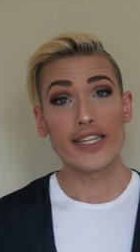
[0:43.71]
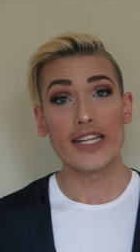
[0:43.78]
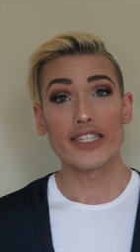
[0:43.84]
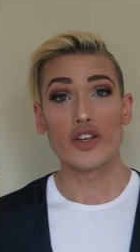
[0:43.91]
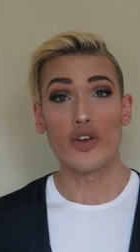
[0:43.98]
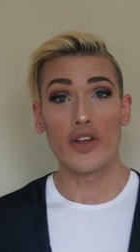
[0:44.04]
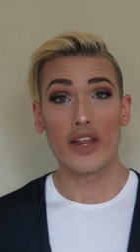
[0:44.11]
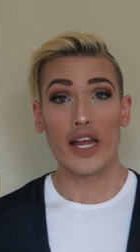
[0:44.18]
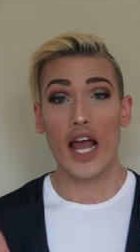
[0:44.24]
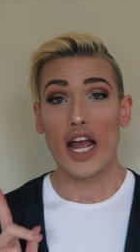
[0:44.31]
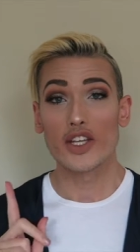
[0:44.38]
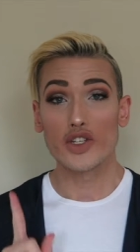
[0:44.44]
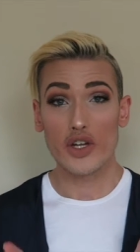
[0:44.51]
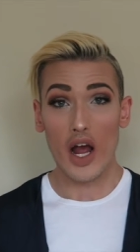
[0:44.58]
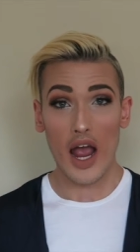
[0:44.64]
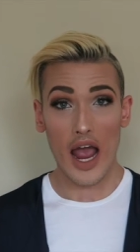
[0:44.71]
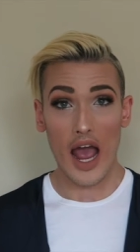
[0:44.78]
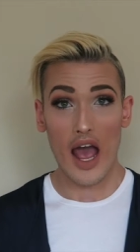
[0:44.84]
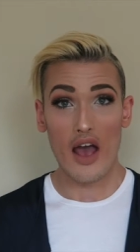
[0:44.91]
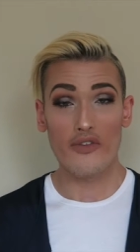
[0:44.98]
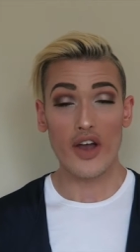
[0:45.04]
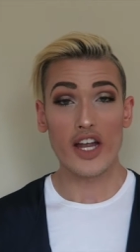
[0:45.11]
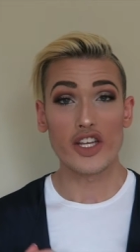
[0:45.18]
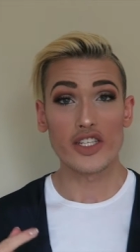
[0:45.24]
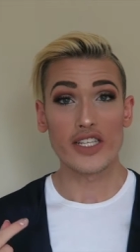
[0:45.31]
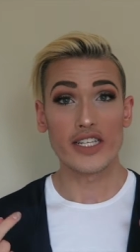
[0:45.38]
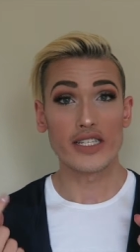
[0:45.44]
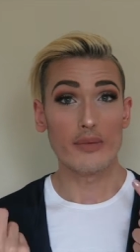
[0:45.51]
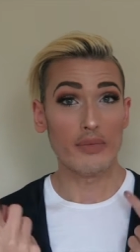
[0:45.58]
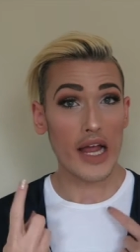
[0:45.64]
That's the only thing that I do not have. I just
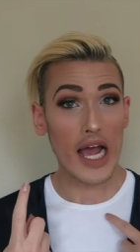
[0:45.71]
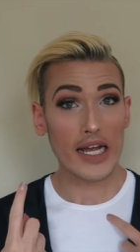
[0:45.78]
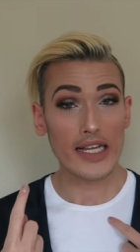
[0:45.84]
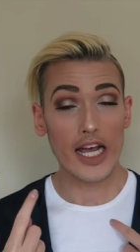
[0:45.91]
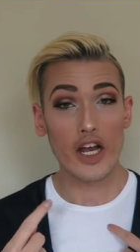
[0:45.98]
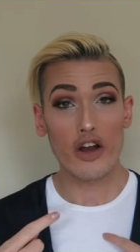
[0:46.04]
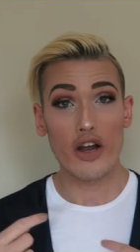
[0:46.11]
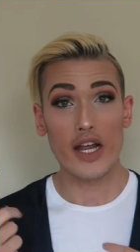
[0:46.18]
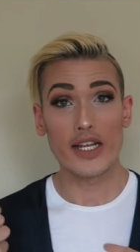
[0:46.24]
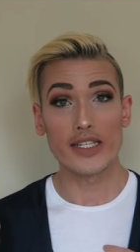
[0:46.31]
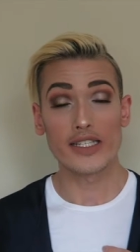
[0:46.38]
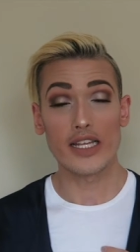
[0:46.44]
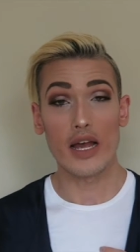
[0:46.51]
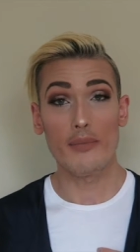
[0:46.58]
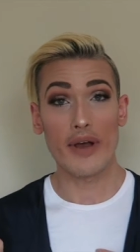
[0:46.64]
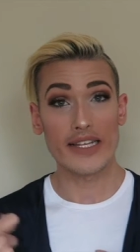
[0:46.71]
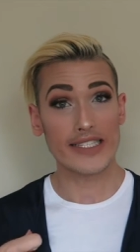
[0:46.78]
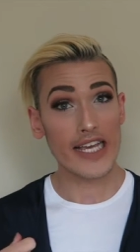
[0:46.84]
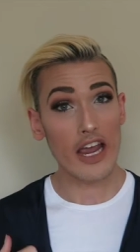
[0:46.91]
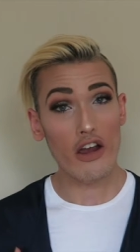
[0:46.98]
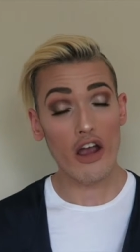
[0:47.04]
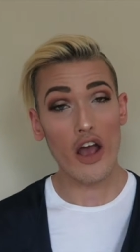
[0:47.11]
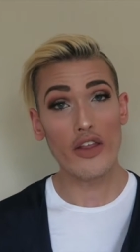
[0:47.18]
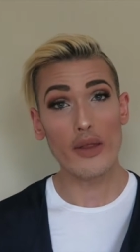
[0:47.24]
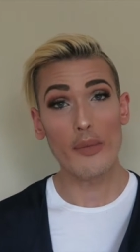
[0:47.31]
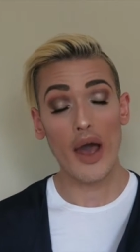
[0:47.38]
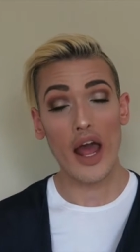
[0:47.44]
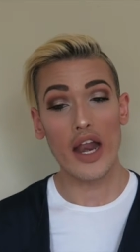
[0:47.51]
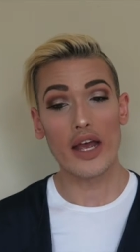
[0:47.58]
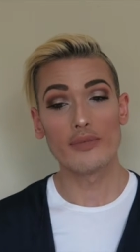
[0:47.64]
did some black liner and some mascara on the
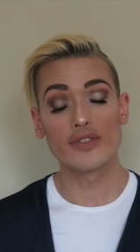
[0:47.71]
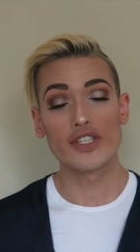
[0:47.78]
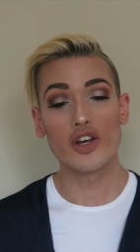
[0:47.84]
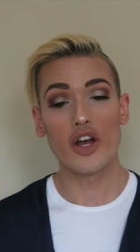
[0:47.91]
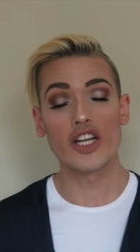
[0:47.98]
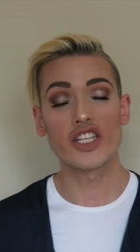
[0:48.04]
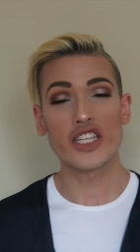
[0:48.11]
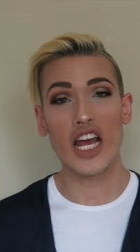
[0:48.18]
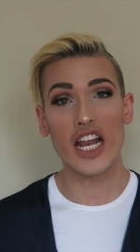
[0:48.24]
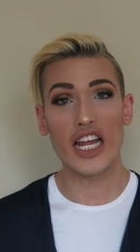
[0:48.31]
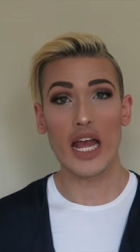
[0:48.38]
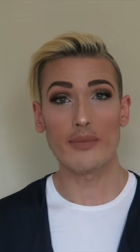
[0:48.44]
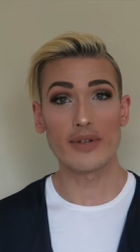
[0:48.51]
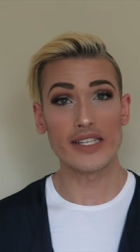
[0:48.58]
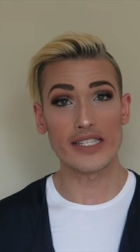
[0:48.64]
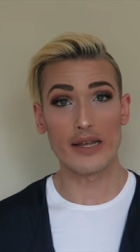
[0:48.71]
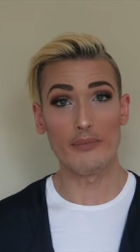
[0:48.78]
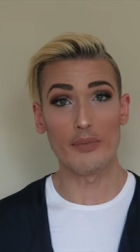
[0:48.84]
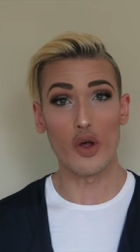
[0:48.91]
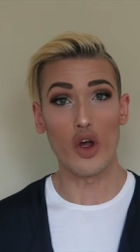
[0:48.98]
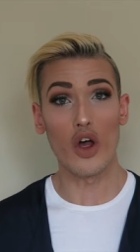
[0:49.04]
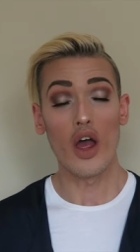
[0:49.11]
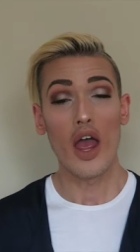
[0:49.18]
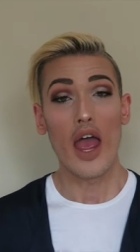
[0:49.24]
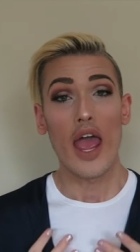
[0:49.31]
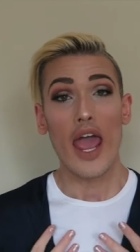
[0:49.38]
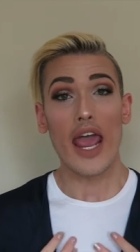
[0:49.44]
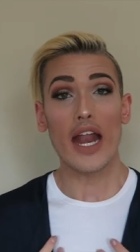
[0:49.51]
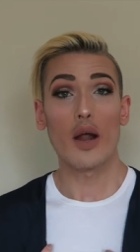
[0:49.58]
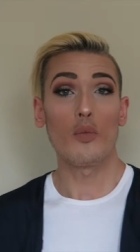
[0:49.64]
bottom. So I just kind of kept it simple.
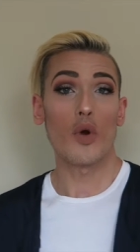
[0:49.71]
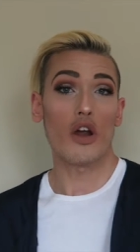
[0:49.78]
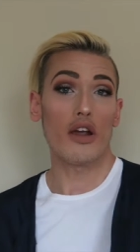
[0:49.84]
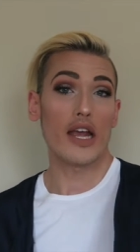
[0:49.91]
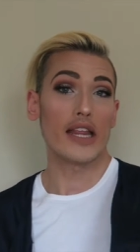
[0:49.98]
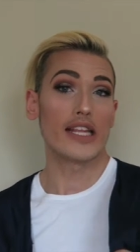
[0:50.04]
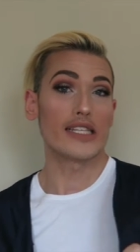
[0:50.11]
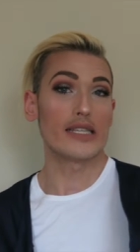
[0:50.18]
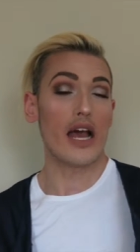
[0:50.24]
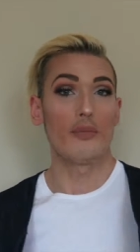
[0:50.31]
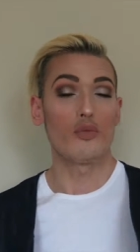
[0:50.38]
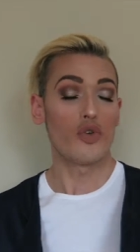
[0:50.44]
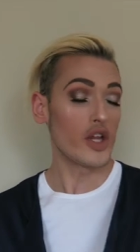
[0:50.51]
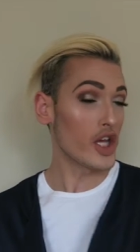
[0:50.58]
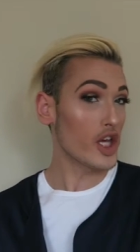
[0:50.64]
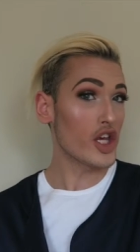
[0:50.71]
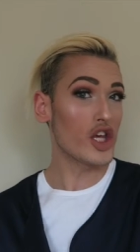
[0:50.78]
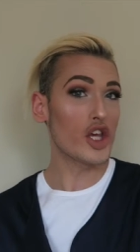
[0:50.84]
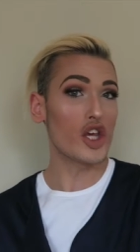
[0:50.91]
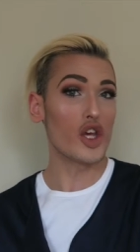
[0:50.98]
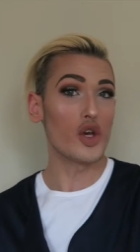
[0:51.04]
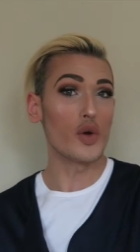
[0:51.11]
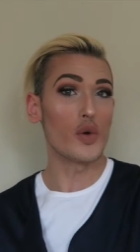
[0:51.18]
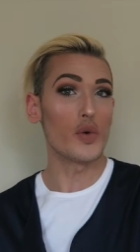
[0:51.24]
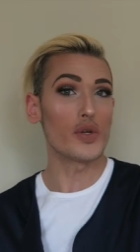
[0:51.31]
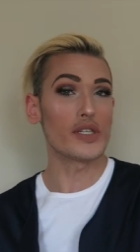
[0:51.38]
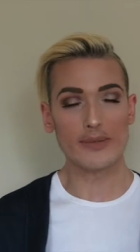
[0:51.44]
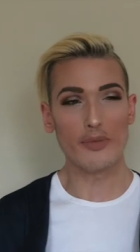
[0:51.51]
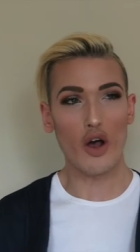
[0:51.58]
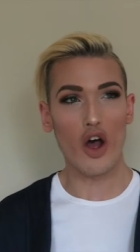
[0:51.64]
And I'm wearing this um, really
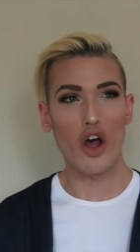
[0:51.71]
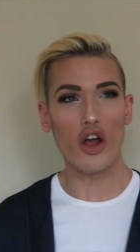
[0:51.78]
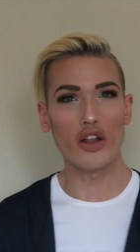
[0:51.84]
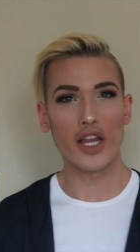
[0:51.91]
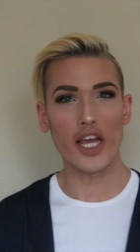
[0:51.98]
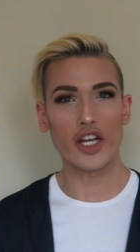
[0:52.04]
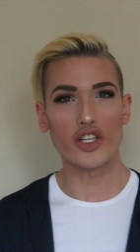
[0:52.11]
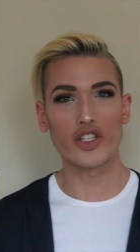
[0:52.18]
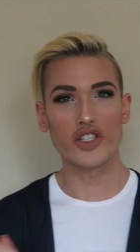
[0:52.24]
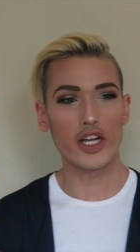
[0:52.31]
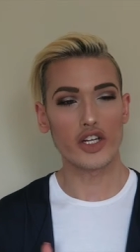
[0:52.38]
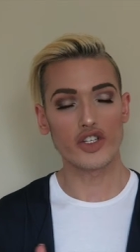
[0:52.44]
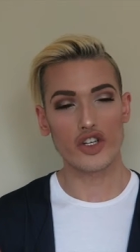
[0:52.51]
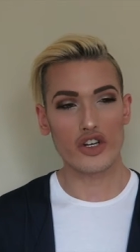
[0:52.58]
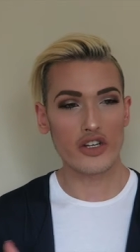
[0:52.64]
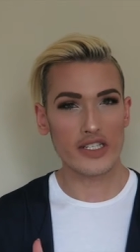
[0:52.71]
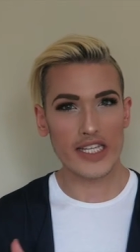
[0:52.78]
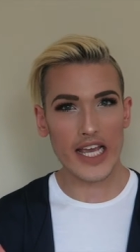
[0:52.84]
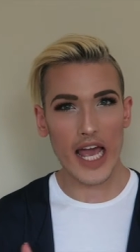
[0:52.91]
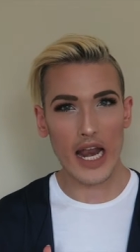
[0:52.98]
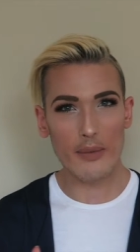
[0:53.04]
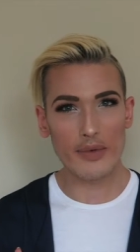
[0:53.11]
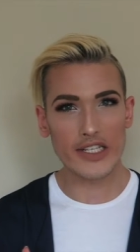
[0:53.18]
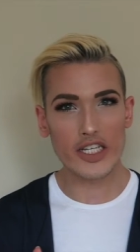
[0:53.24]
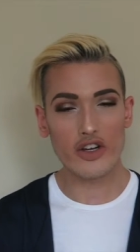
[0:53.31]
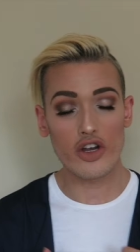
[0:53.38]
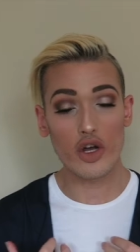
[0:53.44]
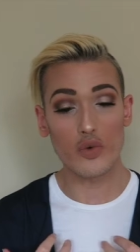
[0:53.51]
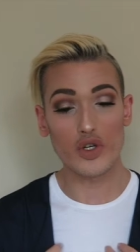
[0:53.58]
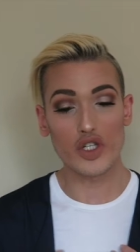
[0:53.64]
cute ball, like, like jersey kind of
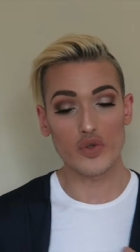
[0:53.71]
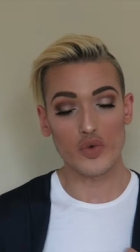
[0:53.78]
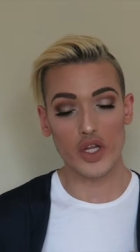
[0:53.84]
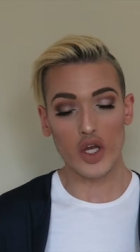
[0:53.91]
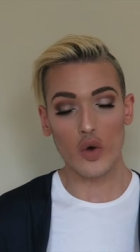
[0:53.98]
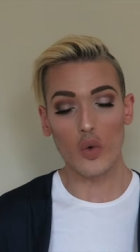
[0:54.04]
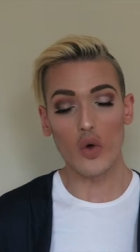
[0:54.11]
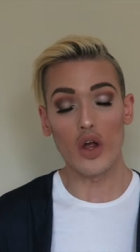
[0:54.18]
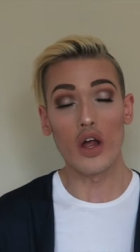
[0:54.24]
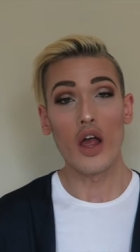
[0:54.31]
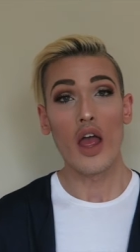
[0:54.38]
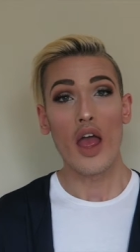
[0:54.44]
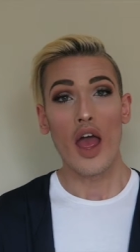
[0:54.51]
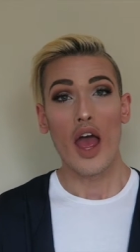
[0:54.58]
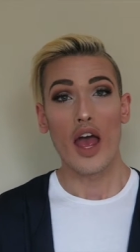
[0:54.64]
material, which is really cool.